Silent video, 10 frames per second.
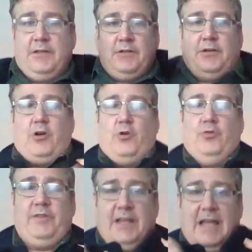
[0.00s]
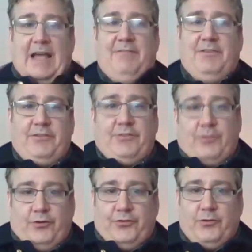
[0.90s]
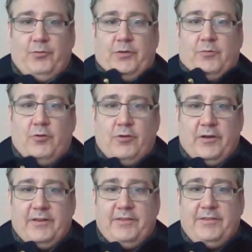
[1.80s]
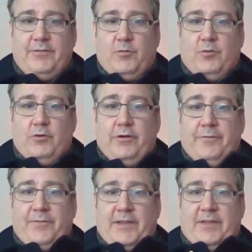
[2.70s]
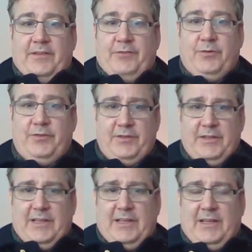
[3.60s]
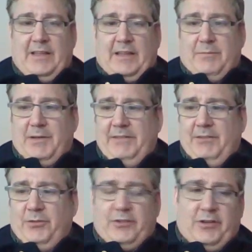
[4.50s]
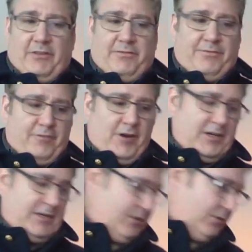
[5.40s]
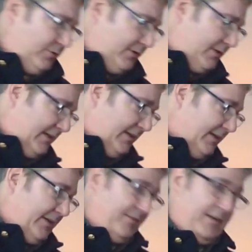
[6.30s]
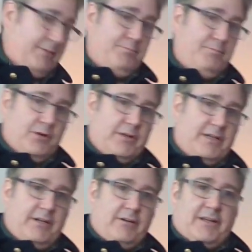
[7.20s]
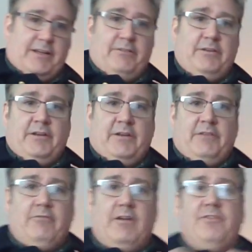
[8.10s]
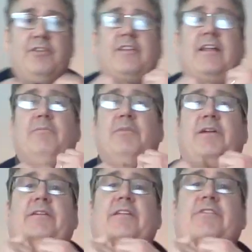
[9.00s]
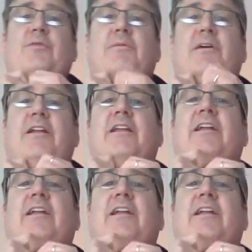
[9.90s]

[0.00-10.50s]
coat the average soldier would have worn in the Civil War. And this was, I believe it was called a frock coat. I have a book here, I can reference that. But this would have been, it